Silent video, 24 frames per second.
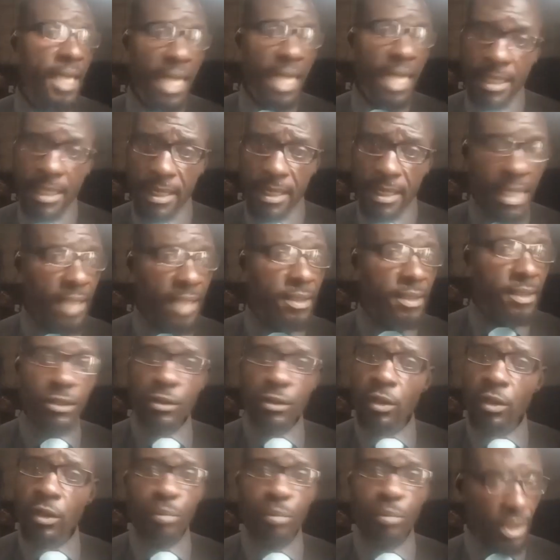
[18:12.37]
garden, that is
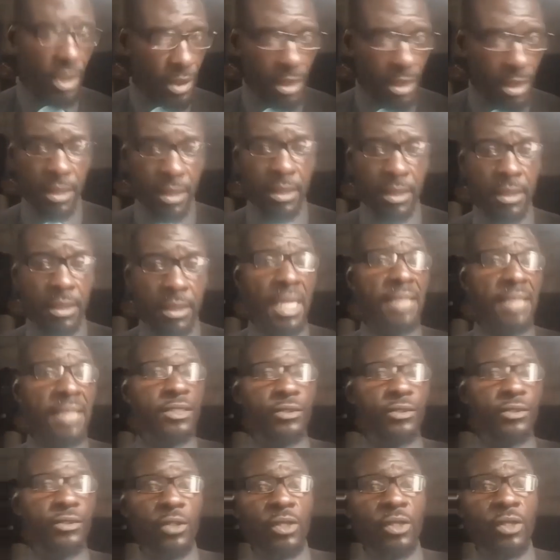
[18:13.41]
not Benin. That
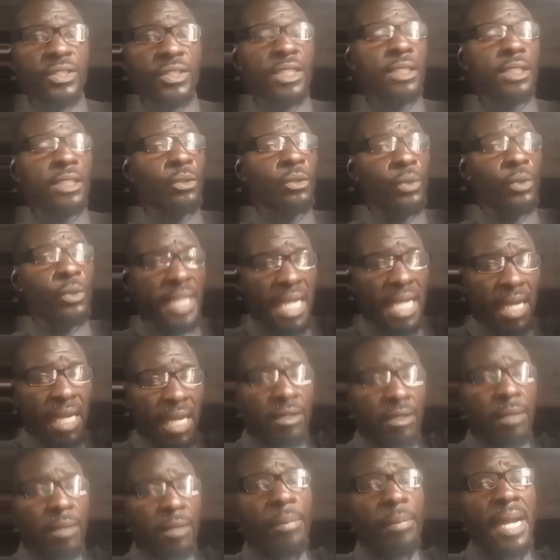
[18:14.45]
is just a
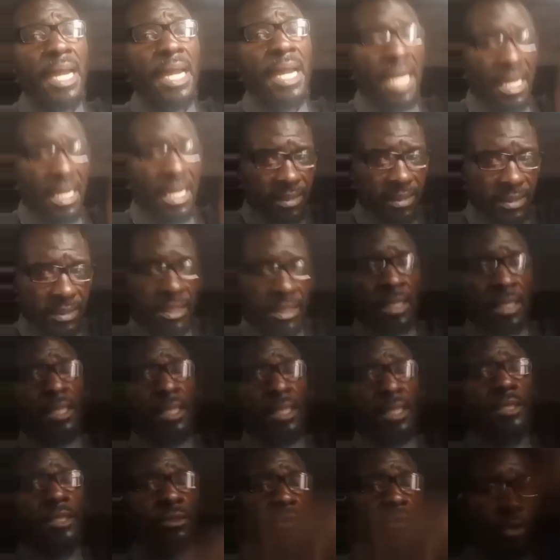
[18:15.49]
royal palace,
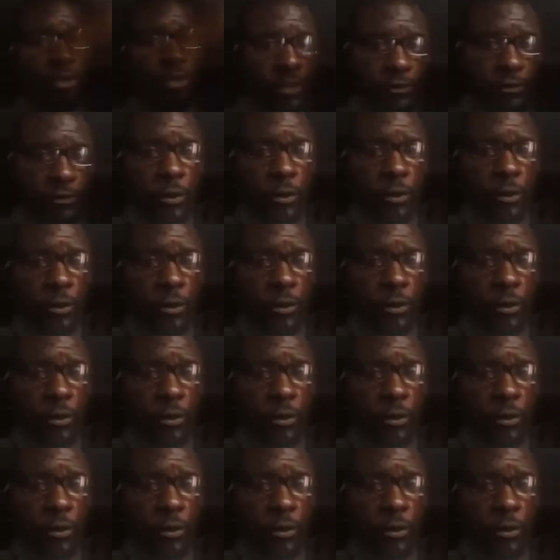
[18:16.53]
just for the